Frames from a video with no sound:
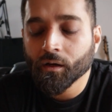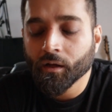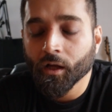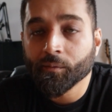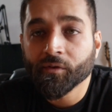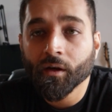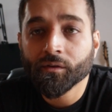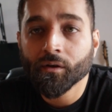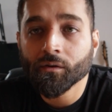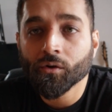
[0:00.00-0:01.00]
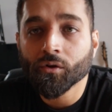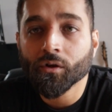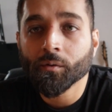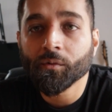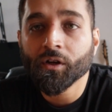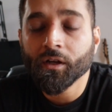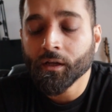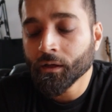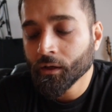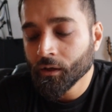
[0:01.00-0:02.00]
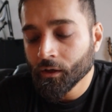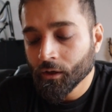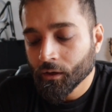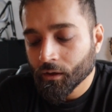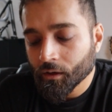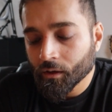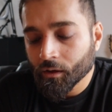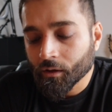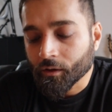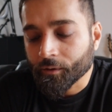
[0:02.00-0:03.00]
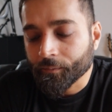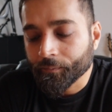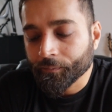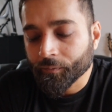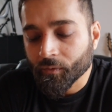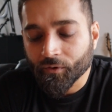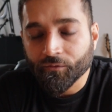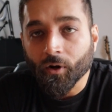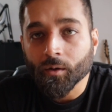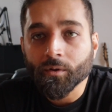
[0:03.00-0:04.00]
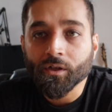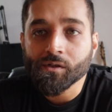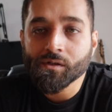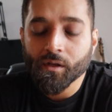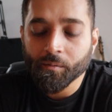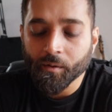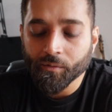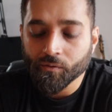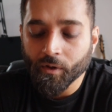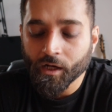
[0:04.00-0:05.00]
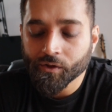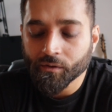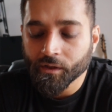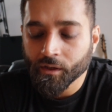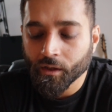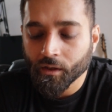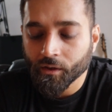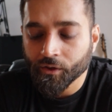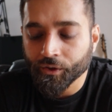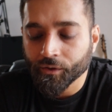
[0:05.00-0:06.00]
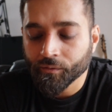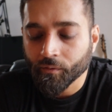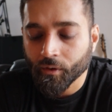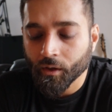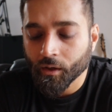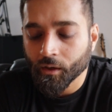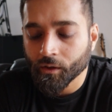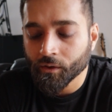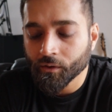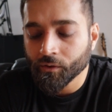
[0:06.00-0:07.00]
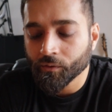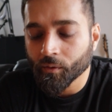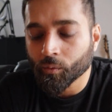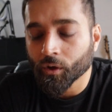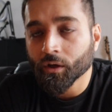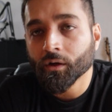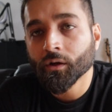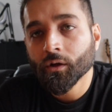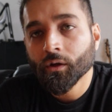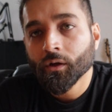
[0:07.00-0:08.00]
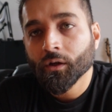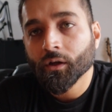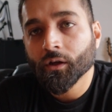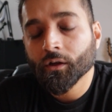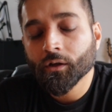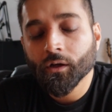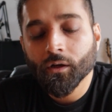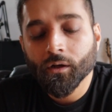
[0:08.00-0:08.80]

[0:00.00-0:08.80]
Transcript: helps out their local community, their farmers, the people who actually do the work in